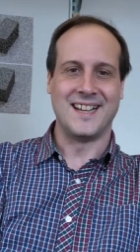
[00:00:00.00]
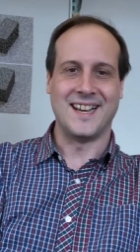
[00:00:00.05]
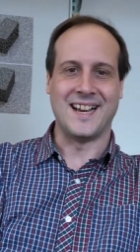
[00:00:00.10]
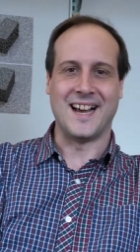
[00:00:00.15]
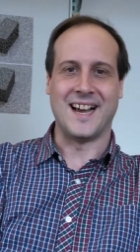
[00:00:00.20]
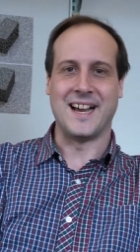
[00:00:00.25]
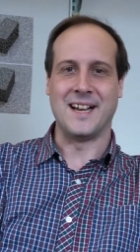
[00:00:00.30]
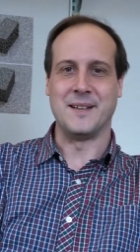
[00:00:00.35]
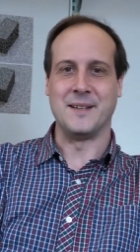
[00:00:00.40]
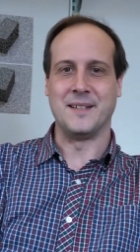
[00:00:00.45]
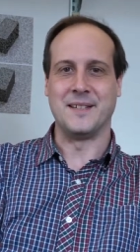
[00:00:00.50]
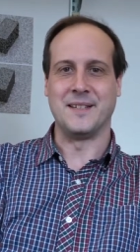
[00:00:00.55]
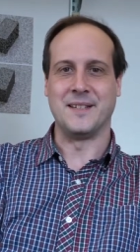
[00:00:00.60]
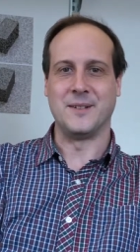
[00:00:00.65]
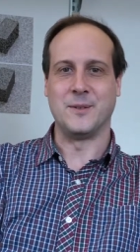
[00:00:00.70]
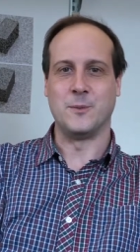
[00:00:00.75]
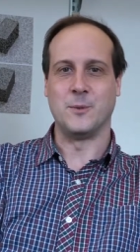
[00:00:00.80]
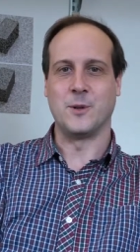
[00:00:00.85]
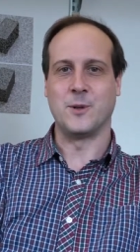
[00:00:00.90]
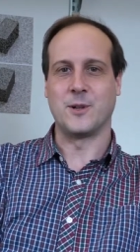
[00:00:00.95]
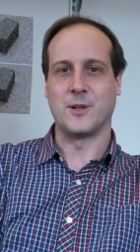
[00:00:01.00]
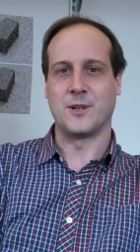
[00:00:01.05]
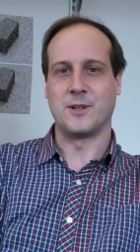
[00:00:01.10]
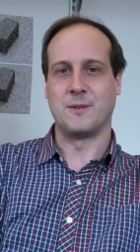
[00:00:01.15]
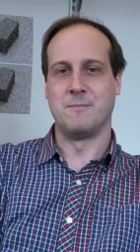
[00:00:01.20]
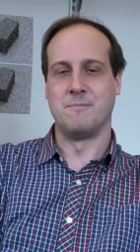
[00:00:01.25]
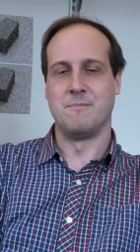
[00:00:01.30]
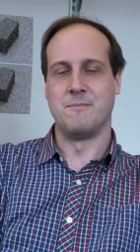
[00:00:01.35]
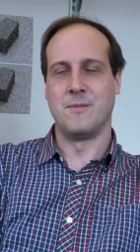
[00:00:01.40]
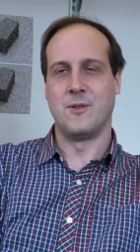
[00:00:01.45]
I work
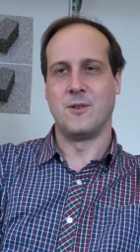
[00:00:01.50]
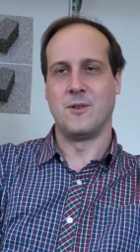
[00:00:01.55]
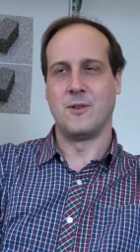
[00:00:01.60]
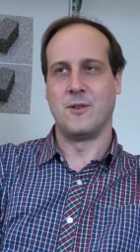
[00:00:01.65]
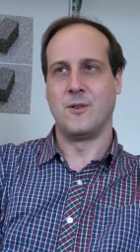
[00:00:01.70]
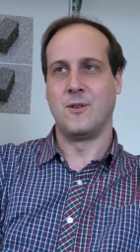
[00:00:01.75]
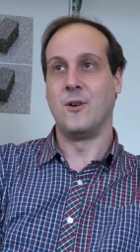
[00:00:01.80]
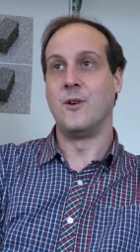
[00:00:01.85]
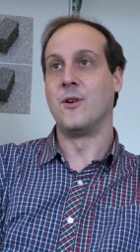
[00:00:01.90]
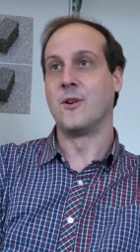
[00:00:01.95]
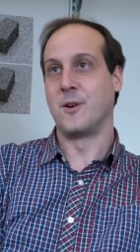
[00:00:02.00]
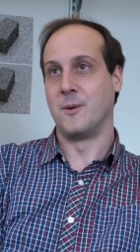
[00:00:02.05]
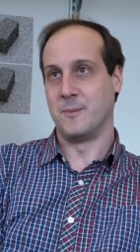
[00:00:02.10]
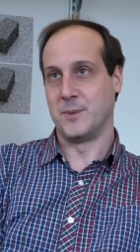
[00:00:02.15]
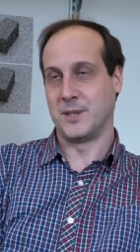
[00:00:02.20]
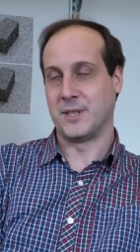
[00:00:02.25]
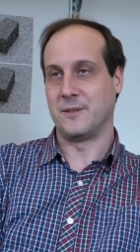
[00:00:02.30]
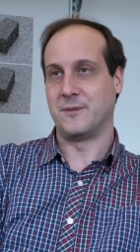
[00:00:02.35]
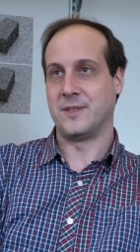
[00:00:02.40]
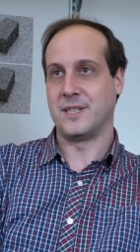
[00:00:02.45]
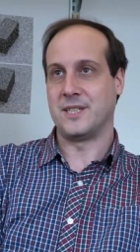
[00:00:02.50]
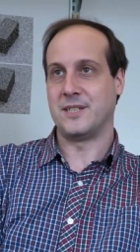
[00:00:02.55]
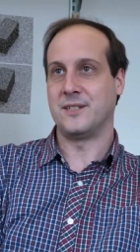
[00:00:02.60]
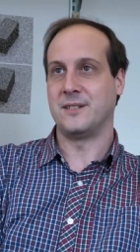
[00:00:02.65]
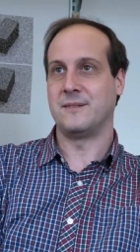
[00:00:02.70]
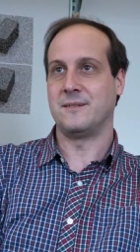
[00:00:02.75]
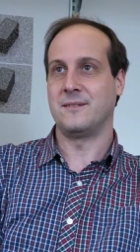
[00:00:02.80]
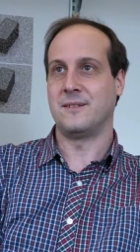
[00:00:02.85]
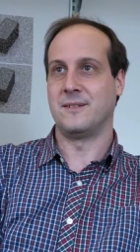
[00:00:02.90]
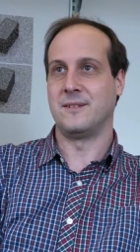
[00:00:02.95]
on computer
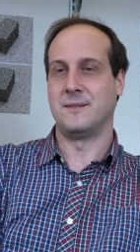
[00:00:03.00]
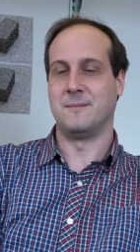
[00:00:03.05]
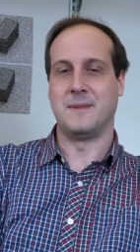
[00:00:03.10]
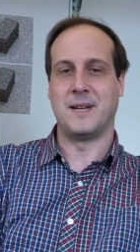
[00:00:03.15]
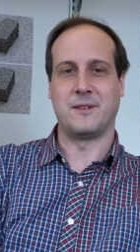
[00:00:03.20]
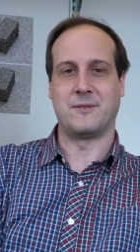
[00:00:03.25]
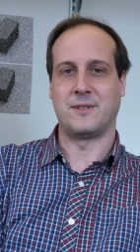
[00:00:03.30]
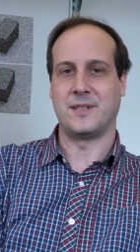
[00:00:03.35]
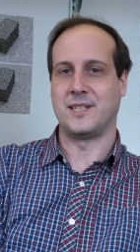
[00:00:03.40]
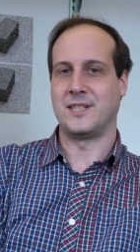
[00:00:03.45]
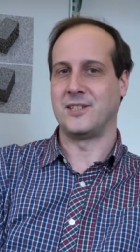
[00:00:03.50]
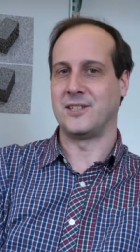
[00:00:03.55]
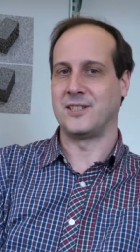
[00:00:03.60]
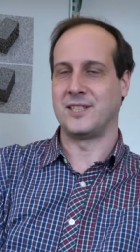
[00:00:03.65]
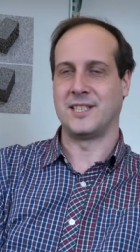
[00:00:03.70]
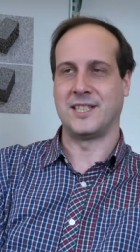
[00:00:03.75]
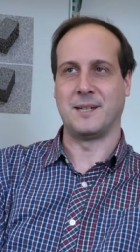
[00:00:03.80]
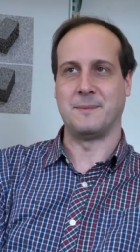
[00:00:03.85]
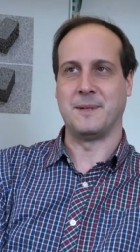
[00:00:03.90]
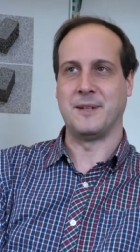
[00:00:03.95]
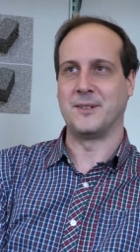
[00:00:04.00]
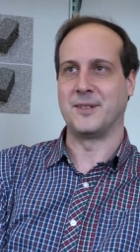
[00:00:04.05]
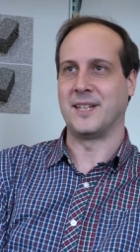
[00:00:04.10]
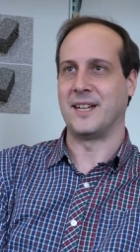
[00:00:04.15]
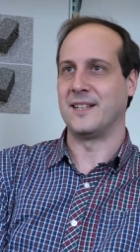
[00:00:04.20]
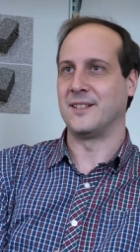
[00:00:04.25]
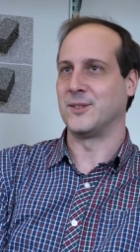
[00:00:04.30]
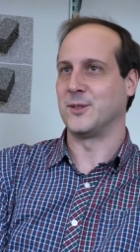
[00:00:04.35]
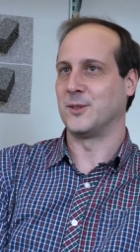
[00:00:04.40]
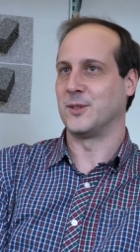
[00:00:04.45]
vision. All my research is about
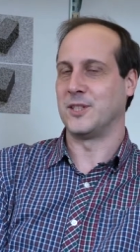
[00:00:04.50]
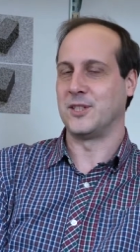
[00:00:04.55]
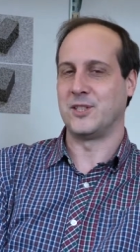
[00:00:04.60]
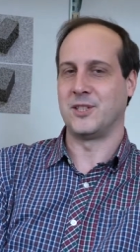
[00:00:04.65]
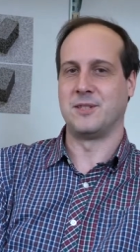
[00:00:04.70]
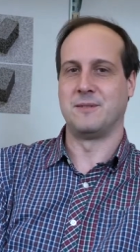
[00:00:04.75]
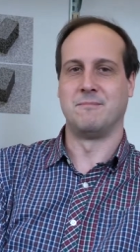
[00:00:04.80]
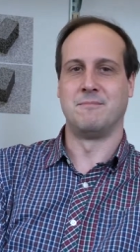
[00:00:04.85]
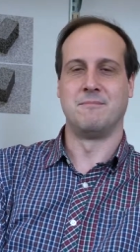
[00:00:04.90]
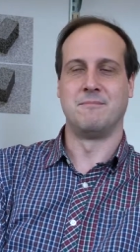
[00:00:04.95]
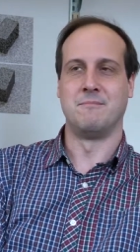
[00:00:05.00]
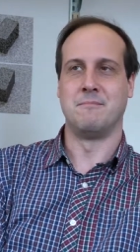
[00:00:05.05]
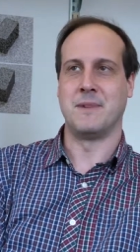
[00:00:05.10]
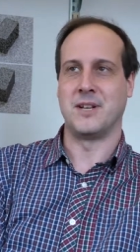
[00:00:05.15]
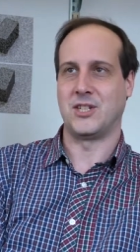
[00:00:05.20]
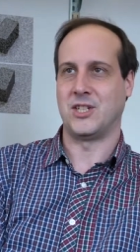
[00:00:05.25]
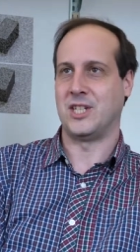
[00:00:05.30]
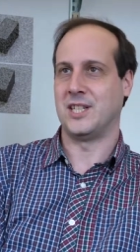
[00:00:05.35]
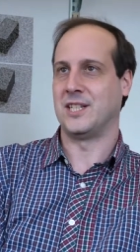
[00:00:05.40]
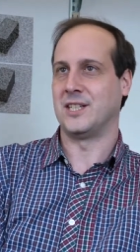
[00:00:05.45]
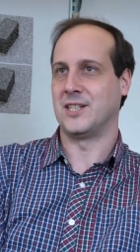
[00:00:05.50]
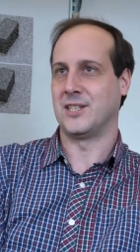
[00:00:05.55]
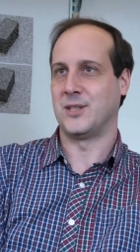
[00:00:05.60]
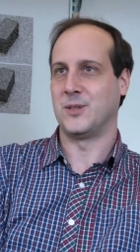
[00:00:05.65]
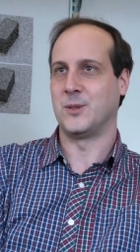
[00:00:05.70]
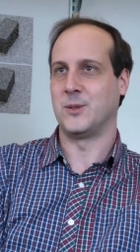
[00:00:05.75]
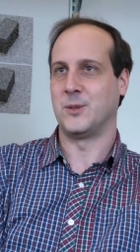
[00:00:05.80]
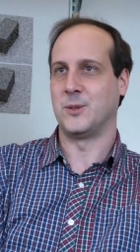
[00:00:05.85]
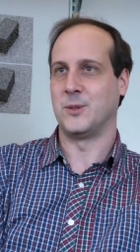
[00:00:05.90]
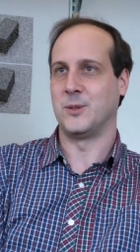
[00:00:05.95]
trying to teach machines
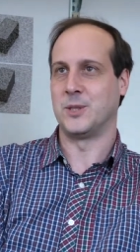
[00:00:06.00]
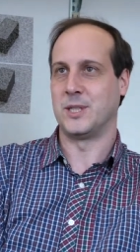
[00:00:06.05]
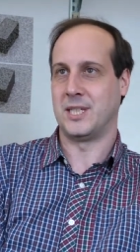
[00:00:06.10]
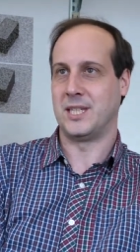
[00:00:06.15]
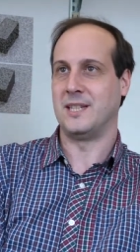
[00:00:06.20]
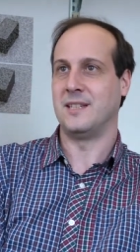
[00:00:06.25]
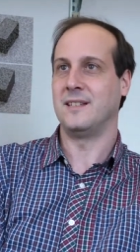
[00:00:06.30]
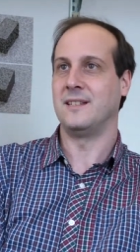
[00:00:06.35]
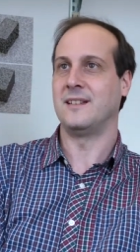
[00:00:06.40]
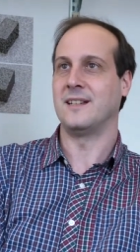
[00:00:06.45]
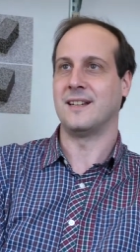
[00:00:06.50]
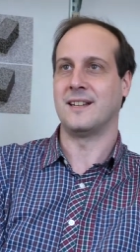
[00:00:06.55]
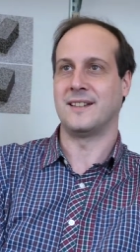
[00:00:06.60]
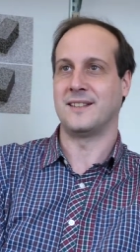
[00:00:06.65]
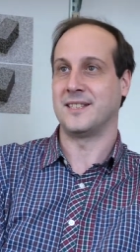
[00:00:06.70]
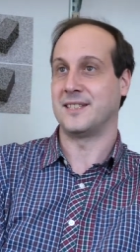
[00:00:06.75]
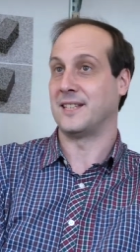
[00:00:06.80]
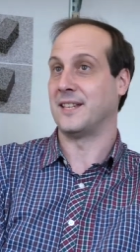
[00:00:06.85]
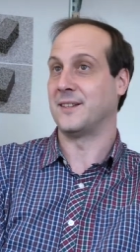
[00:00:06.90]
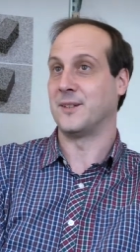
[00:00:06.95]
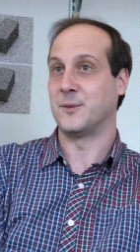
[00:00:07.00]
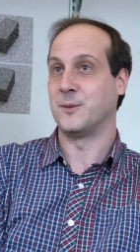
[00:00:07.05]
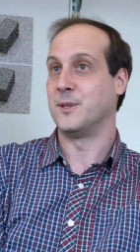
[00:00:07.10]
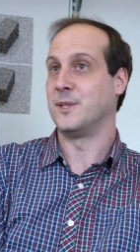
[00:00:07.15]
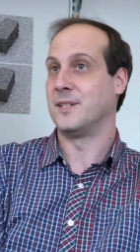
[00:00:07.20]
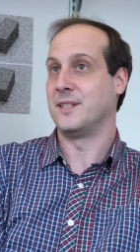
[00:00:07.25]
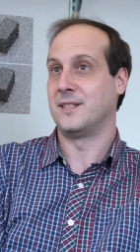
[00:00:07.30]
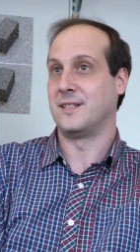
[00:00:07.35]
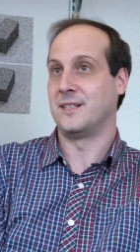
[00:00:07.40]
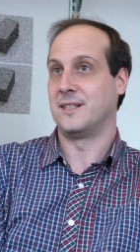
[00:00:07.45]
to see and understand the
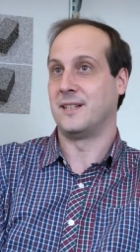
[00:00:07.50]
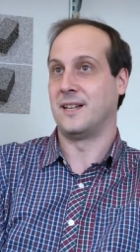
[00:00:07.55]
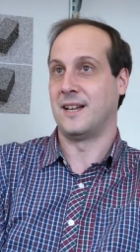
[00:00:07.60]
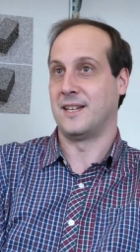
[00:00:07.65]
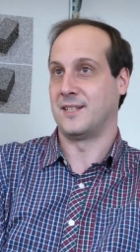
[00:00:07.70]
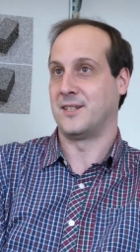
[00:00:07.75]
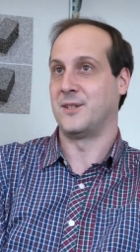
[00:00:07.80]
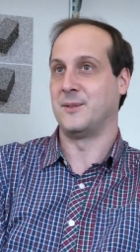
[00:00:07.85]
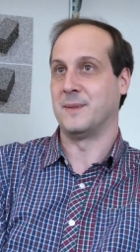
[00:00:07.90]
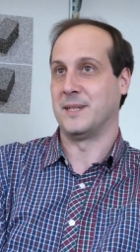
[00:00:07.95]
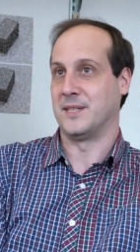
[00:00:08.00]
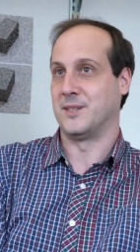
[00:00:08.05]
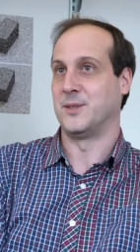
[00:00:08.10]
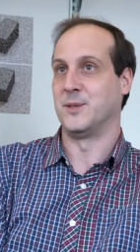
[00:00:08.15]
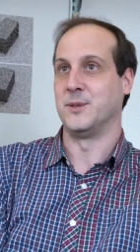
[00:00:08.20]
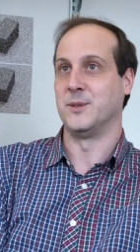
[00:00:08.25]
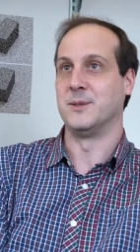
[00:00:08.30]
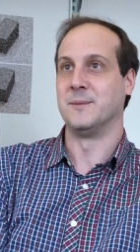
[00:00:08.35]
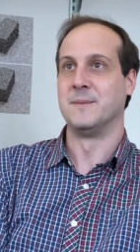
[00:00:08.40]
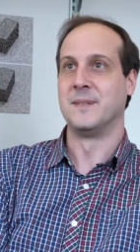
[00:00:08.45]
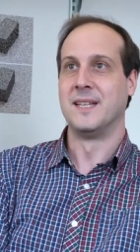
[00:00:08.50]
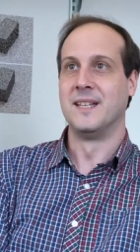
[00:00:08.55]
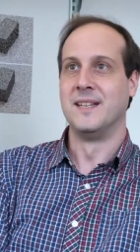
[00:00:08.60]
world as humans do.